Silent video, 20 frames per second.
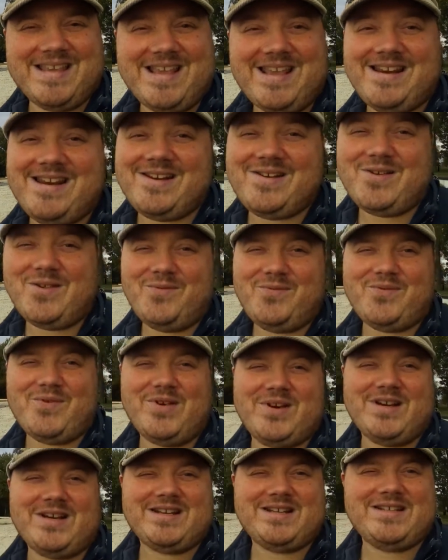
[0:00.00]
And it all
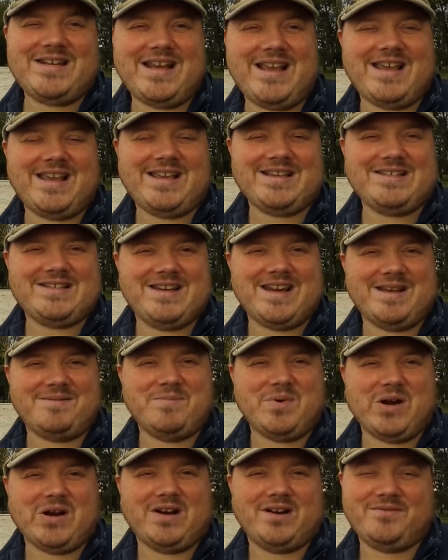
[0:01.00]
for checking a
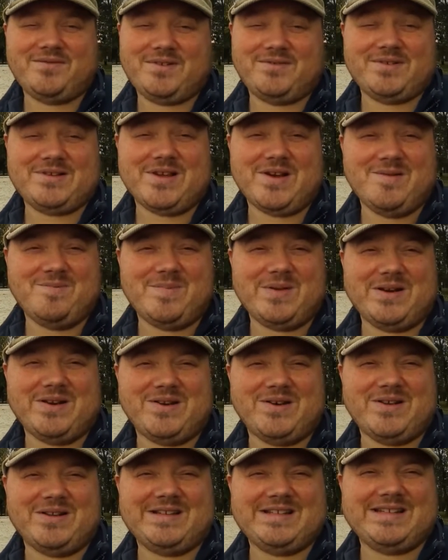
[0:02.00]
snack bar if it was open
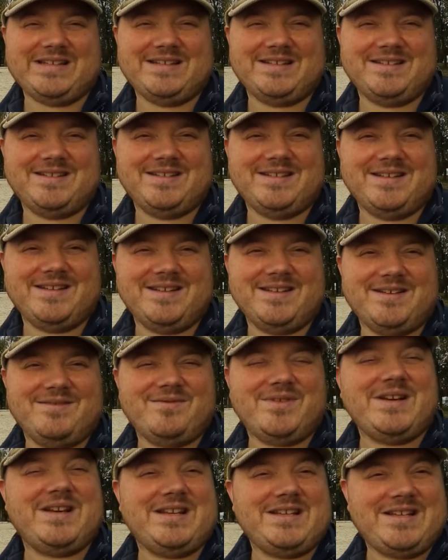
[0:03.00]
or not.
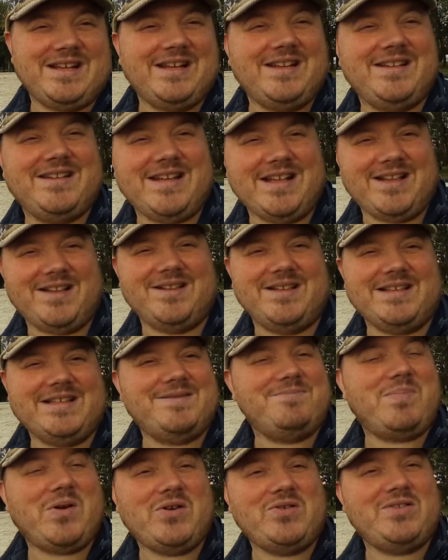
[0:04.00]
What does that tell? Is it
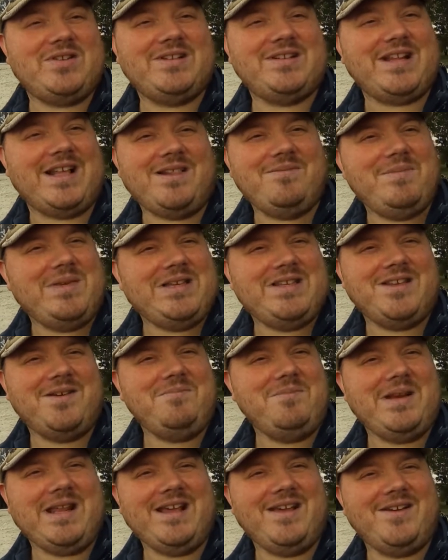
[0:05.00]
supposed to tell me
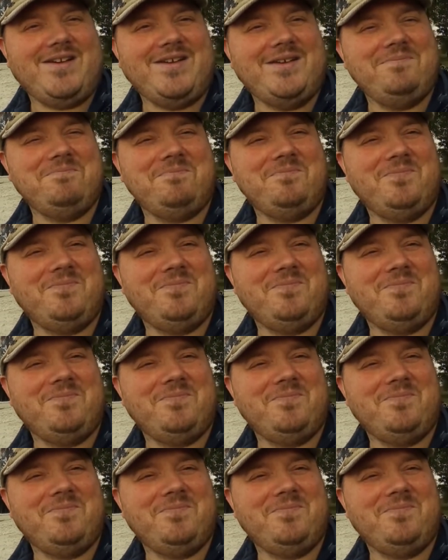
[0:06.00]
something, or?